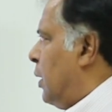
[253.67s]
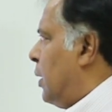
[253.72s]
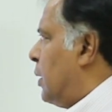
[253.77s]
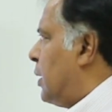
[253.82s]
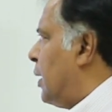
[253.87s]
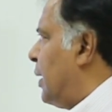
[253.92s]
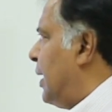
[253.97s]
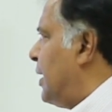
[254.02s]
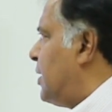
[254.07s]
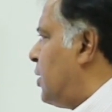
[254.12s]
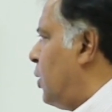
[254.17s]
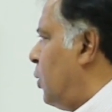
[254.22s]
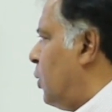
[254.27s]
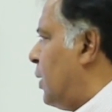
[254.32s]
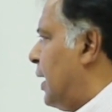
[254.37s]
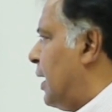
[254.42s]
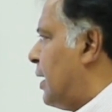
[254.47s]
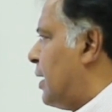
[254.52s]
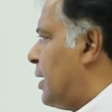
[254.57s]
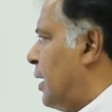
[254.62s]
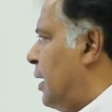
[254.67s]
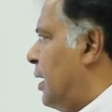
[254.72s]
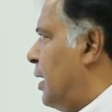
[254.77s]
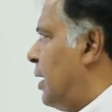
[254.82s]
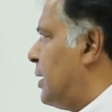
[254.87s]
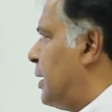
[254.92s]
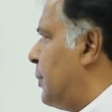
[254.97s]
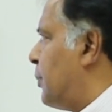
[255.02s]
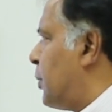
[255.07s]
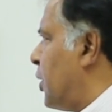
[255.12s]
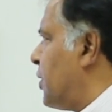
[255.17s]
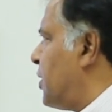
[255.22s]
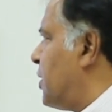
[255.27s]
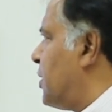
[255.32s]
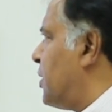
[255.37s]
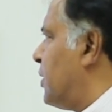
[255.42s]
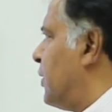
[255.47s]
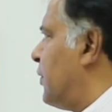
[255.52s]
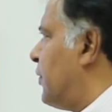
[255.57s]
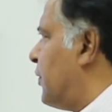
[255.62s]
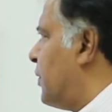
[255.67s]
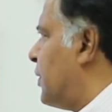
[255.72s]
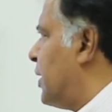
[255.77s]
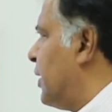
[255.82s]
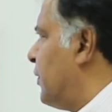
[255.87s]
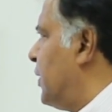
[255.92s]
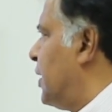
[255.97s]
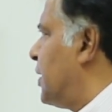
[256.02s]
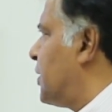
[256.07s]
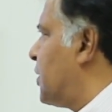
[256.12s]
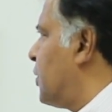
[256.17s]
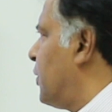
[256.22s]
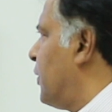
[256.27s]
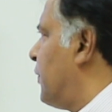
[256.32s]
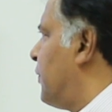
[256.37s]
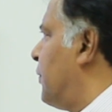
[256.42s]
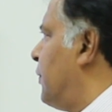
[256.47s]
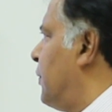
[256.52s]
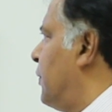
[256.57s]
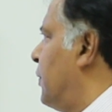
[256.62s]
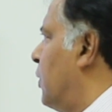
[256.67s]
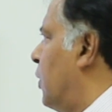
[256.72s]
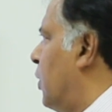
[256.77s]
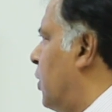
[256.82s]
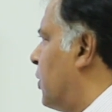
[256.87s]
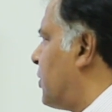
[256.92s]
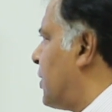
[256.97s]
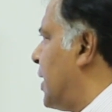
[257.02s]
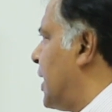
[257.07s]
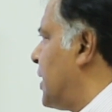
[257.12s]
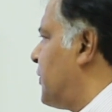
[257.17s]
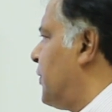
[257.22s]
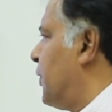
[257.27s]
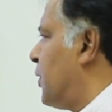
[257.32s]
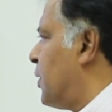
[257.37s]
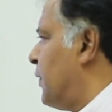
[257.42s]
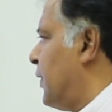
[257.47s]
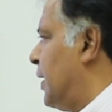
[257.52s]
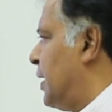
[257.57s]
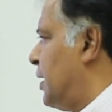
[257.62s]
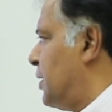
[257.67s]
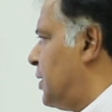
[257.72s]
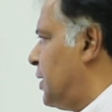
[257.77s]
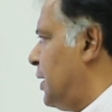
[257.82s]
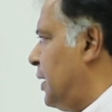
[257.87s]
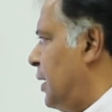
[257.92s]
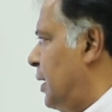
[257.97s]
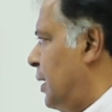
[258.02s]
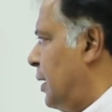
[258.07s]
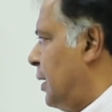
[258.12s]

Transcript: Now let's look at the process of conversion of or transfer of energy.